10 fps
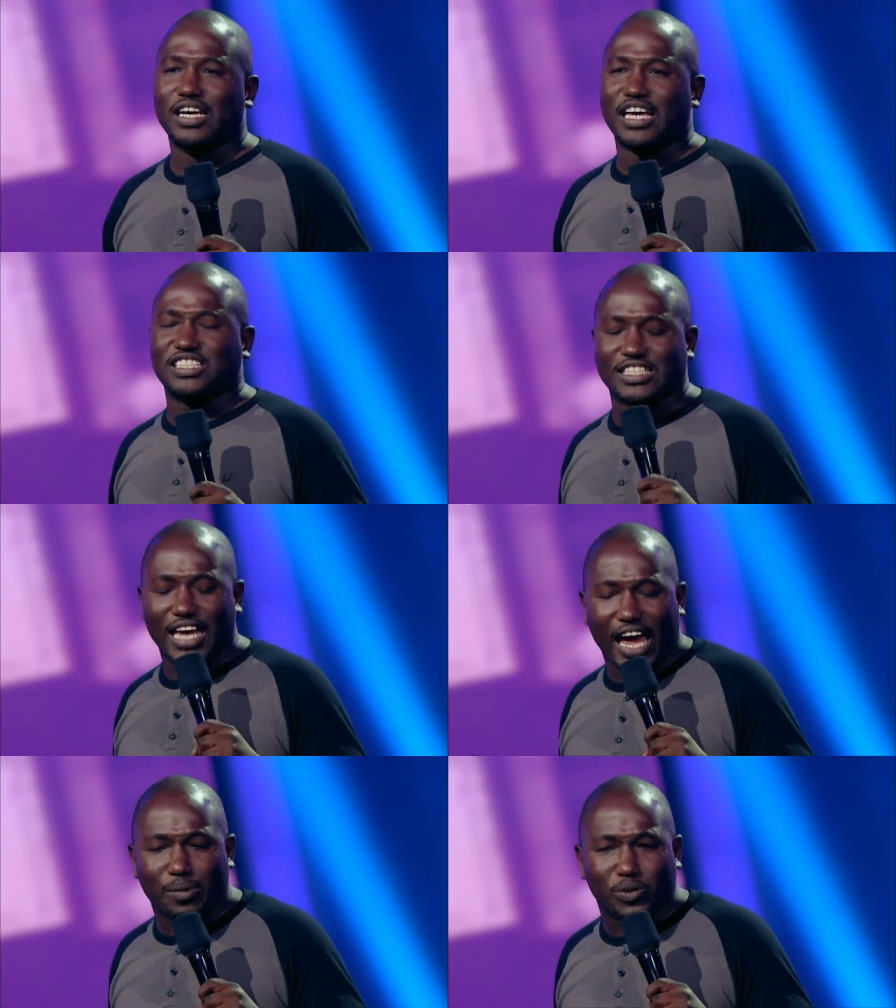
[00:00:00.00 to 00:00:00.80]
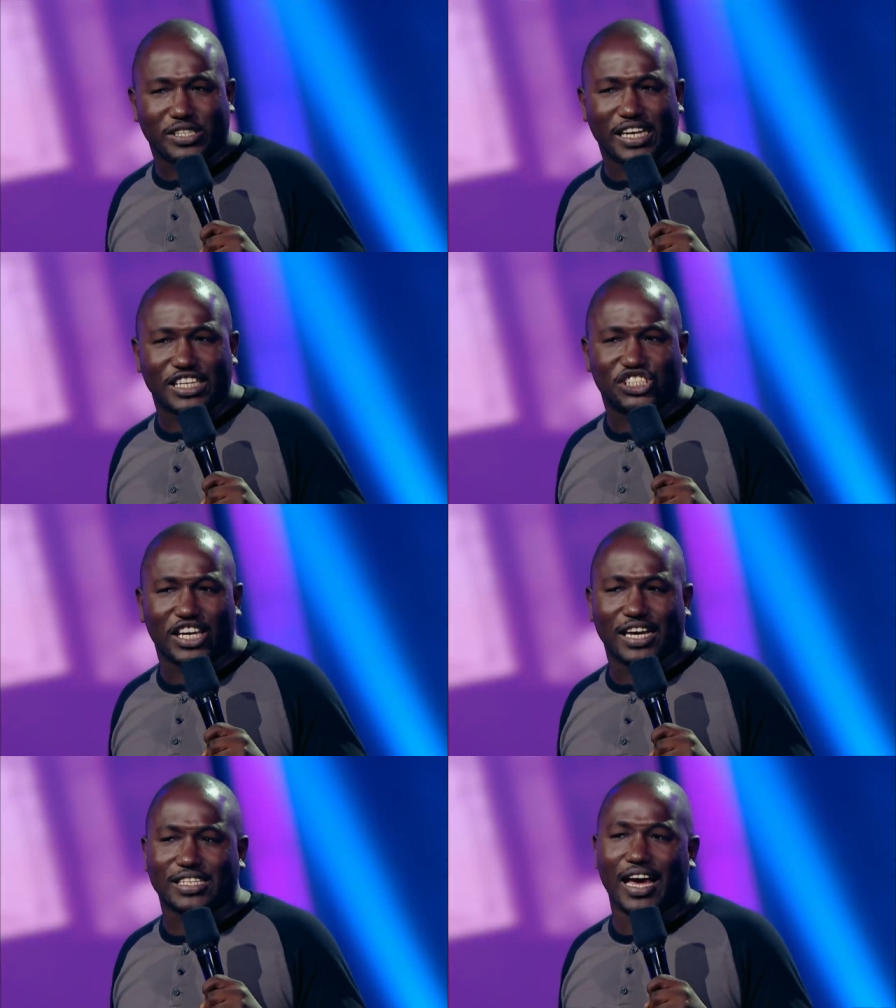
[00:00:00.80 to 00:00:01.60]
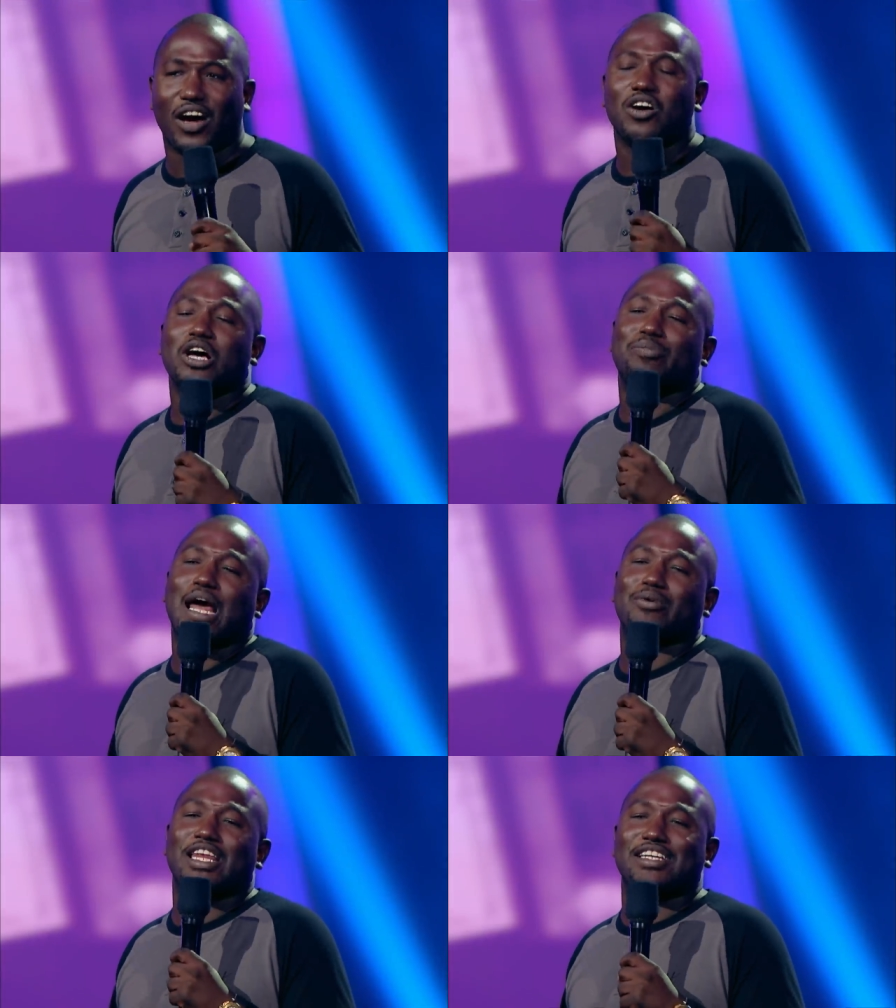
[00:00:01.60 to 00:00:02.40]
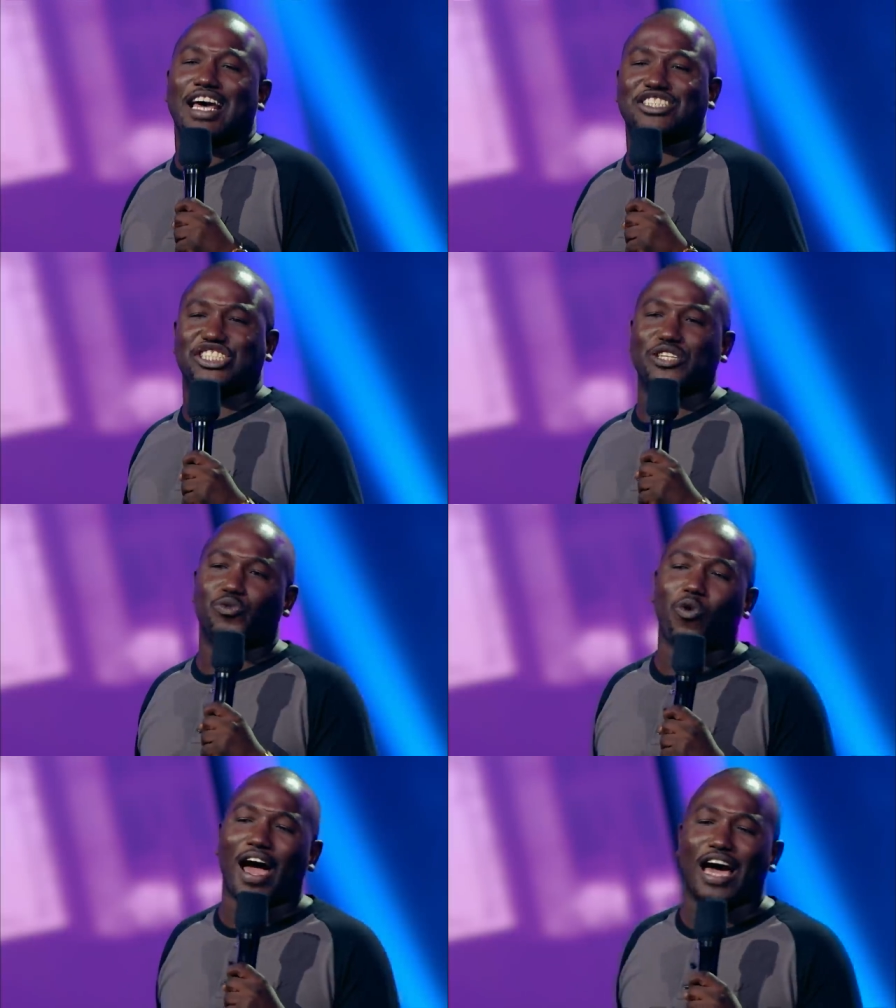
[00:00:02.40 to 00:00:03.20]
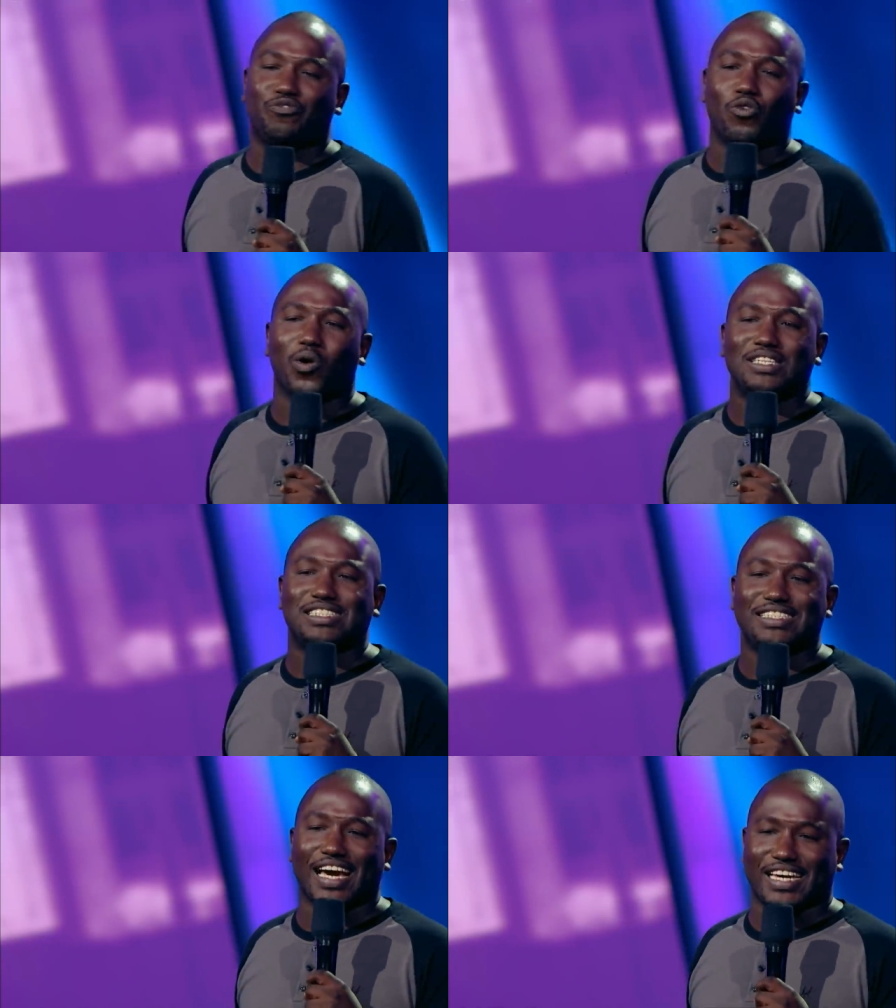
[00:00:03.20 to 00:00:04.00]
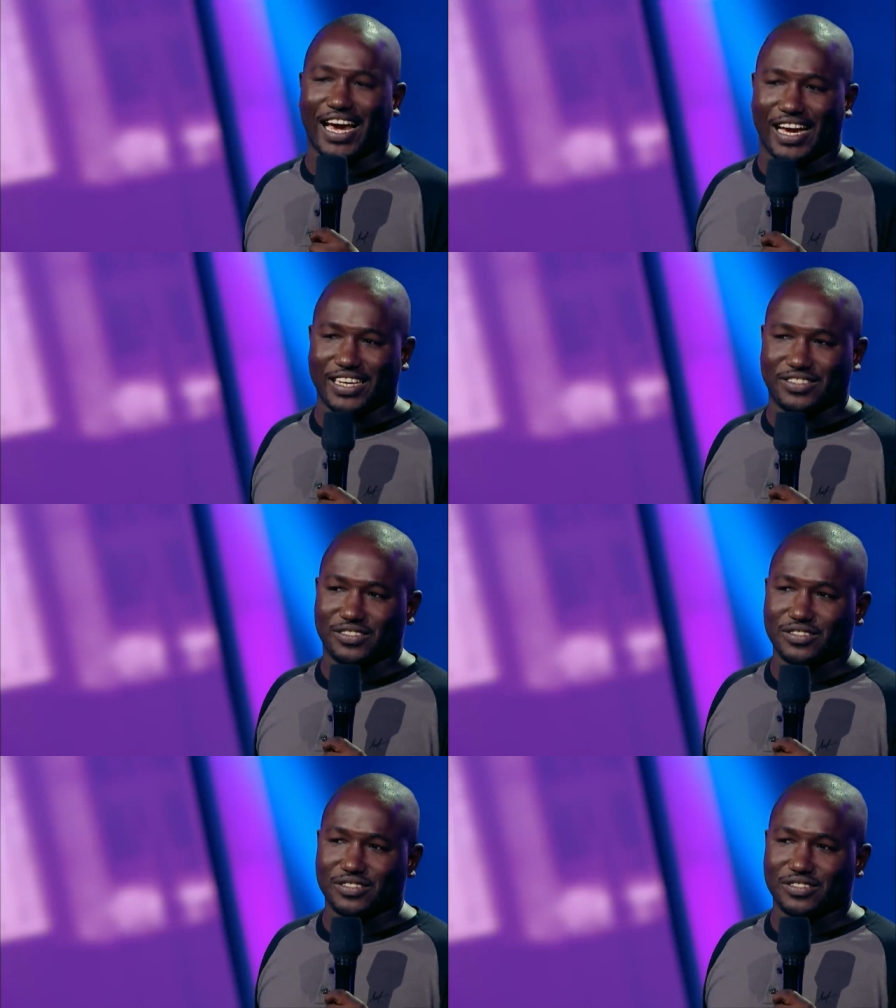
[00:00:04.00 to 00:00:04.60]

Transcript: And she says, Hannibal, get it checked out. But I've been letting that shit ride for a decade.